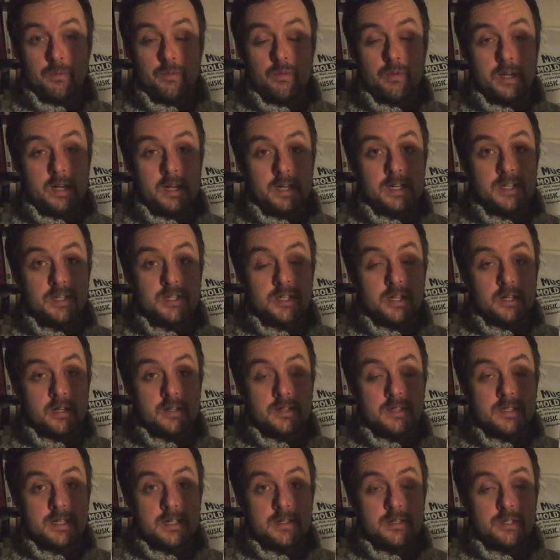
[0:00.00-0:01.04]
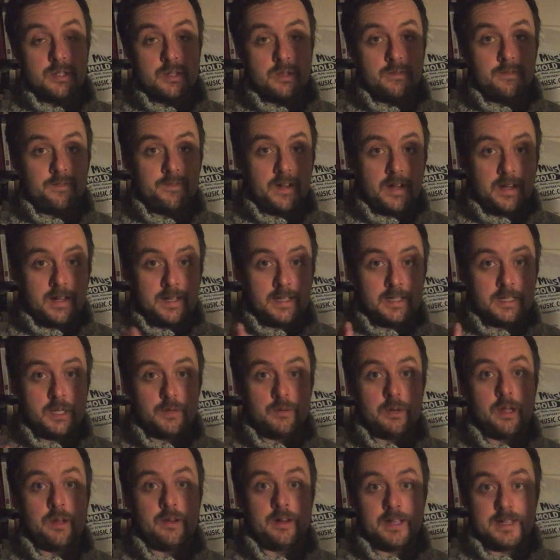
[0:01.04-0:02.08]
really started to find
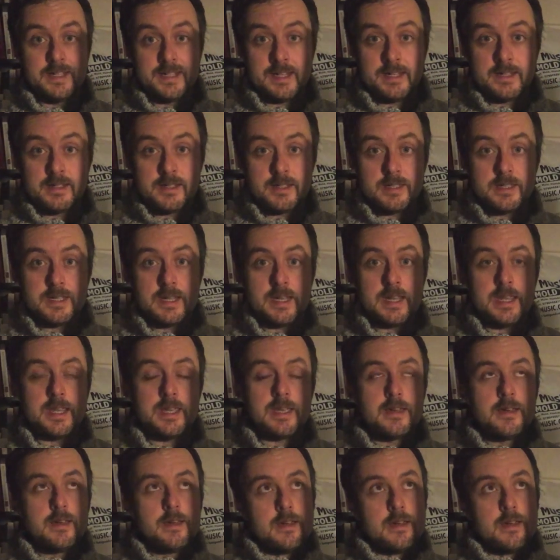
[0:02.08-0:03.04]
their own identity.